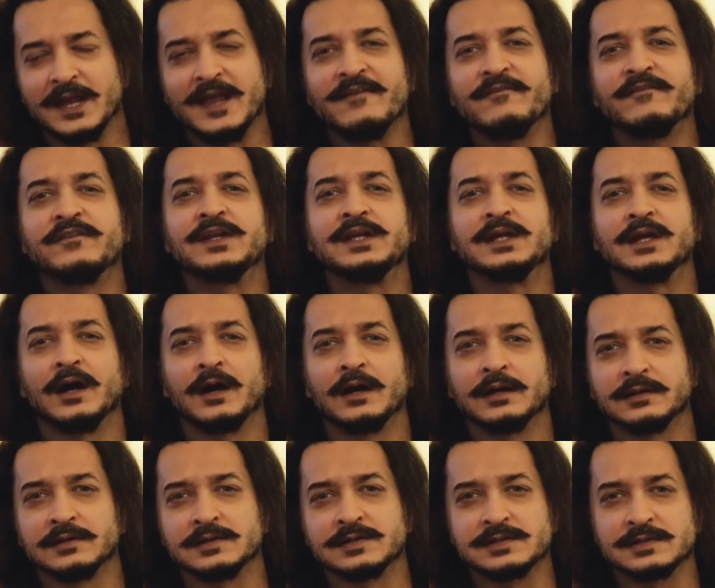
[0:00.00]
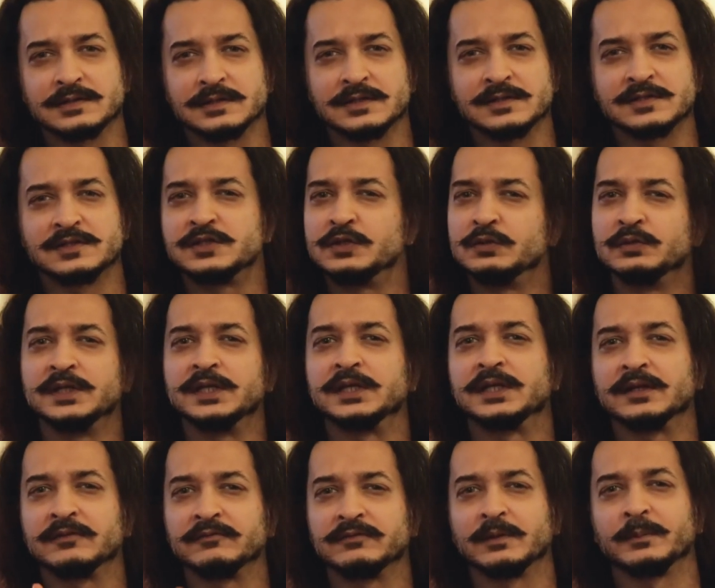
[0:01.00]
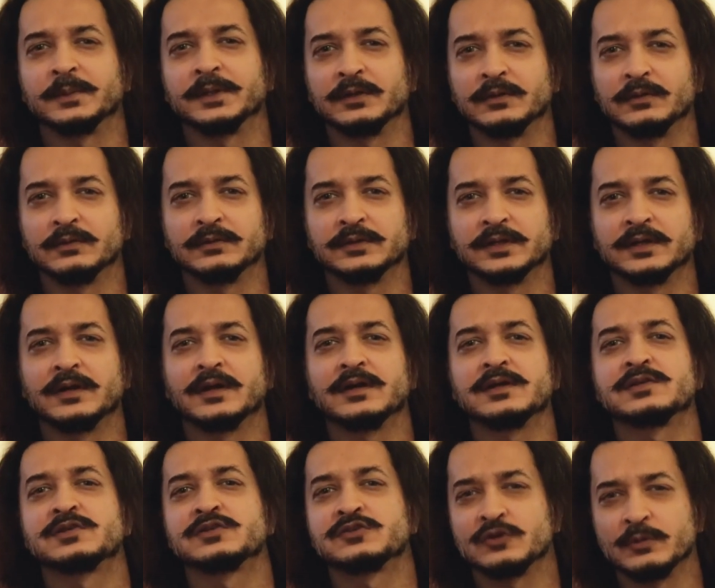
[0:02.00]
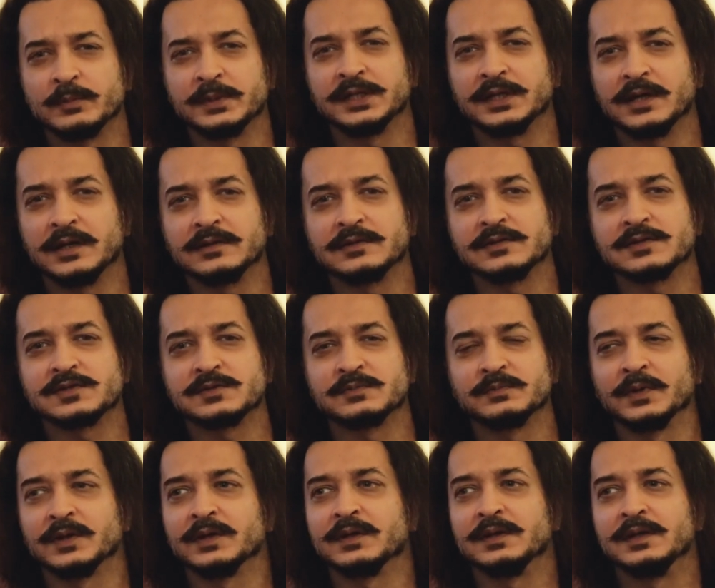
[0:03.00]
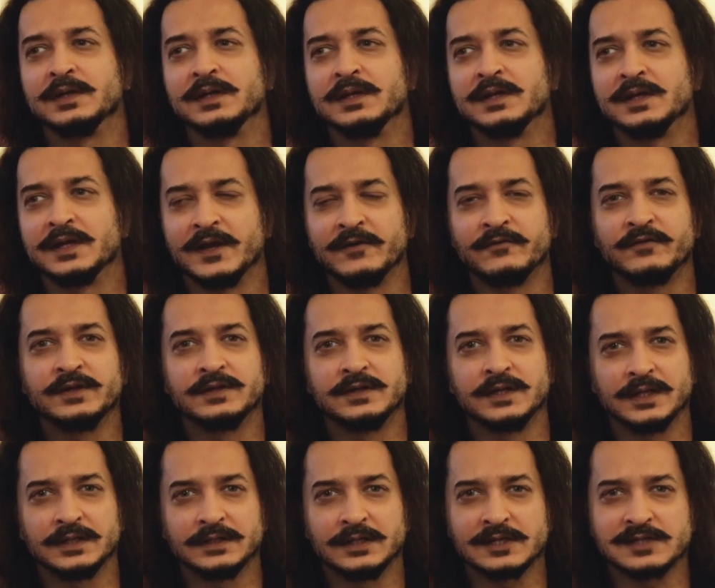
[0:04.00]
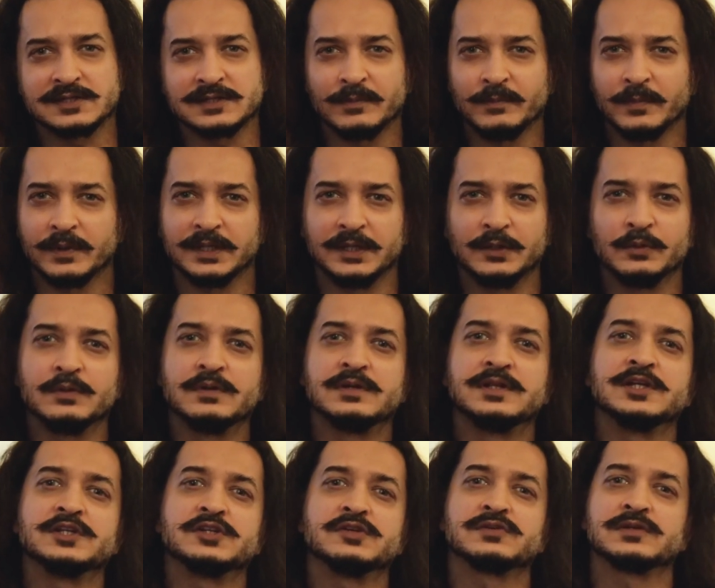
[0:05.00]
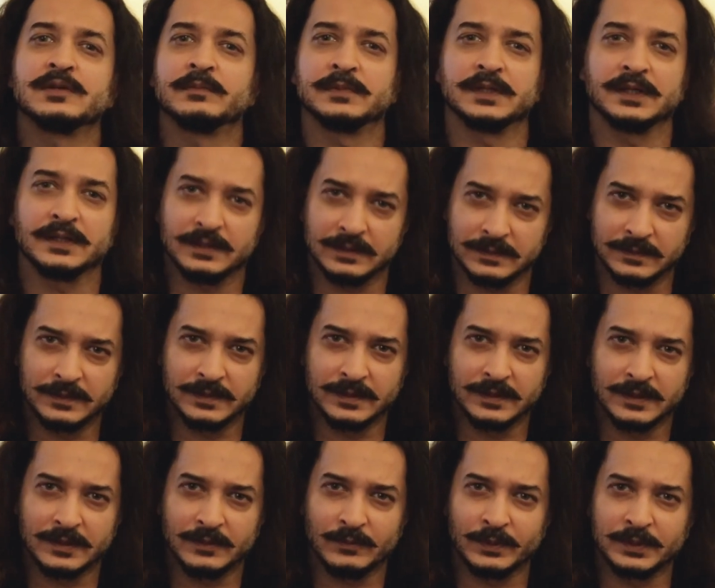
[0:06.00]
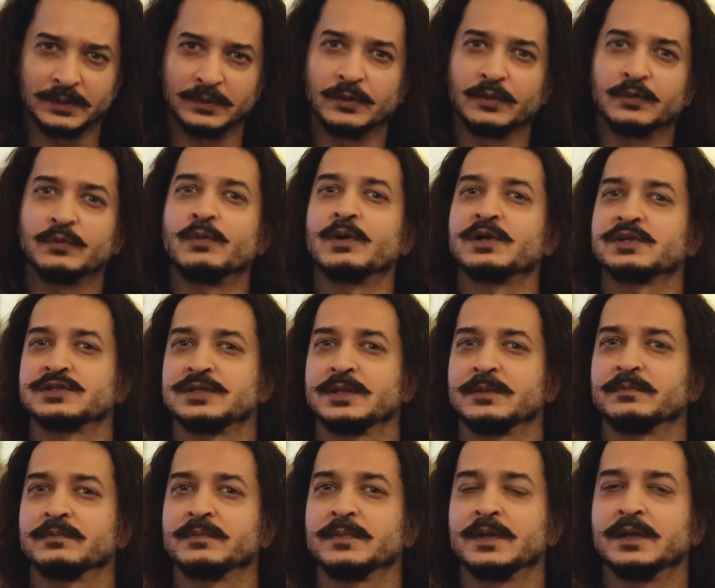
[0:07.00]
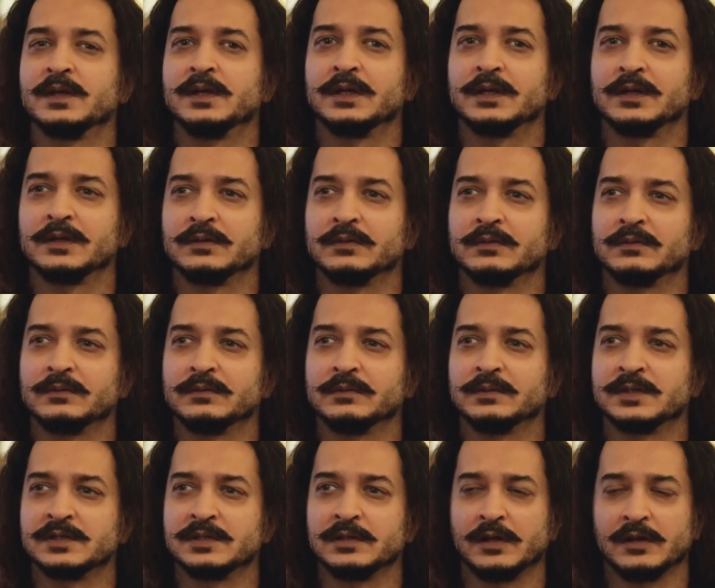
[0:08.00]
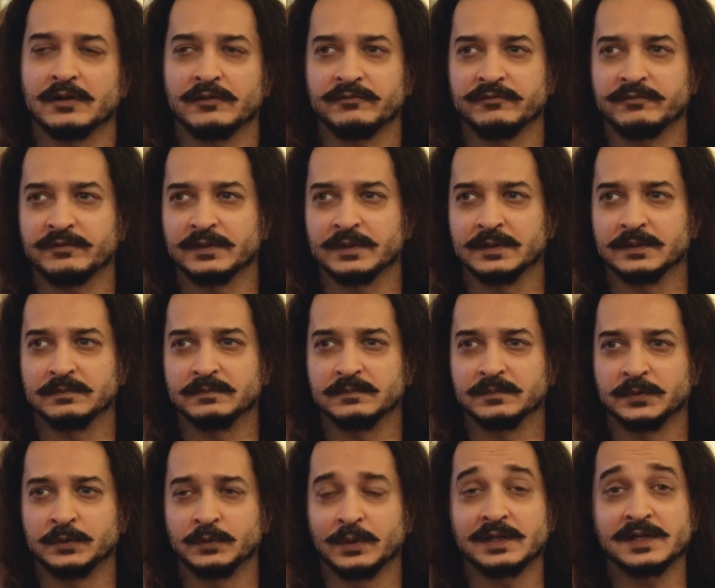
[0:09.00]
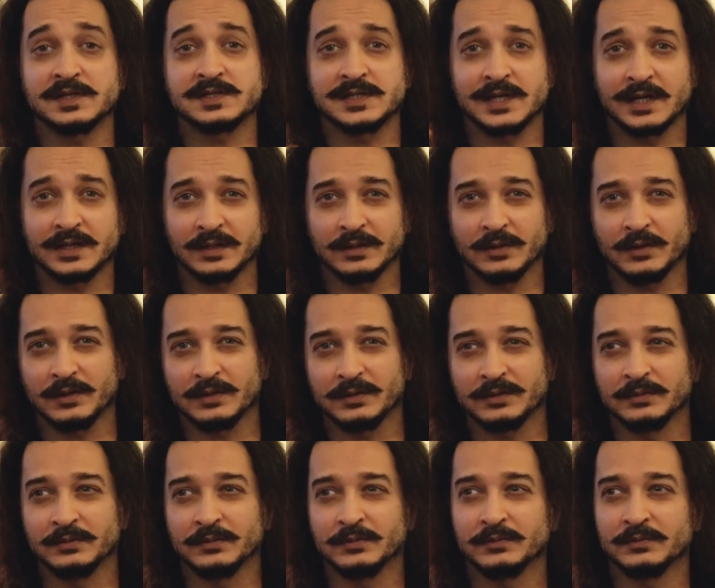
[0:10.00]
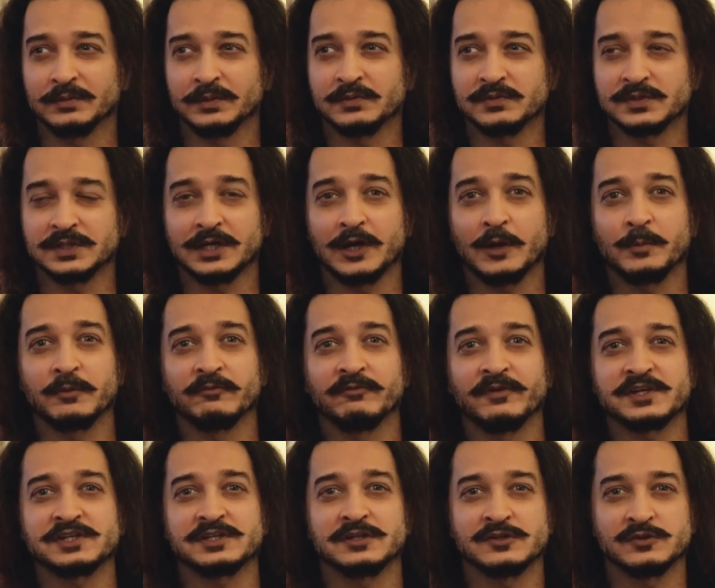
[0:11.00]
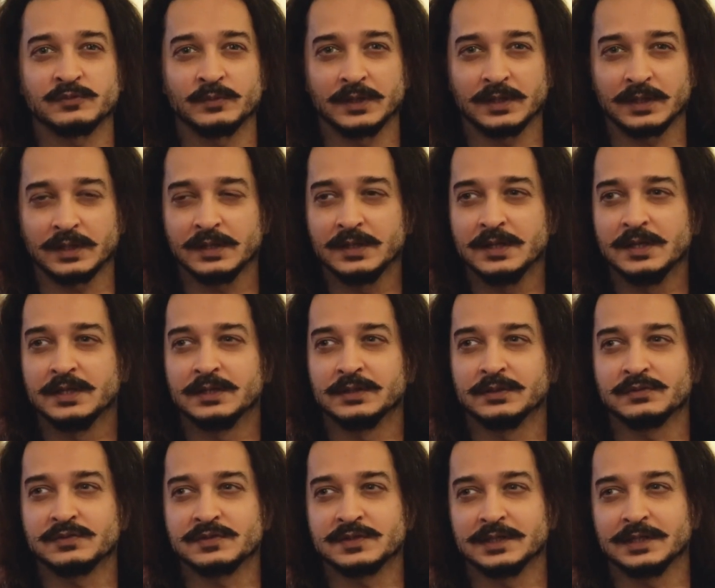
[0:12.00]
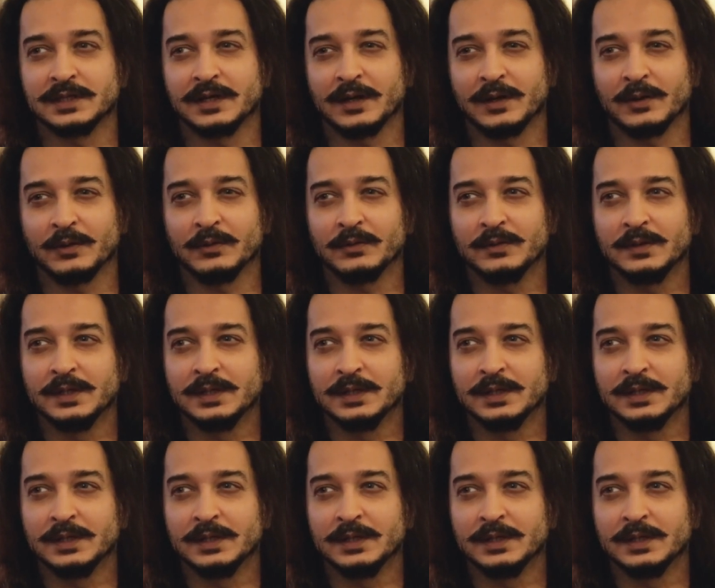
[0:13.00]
every artist is unique in flamenco. There are so many artists, but every day there's somebody who will teach you something when you go to watch them. There's a lot of, you understand a lot, you see how professionals work, you see how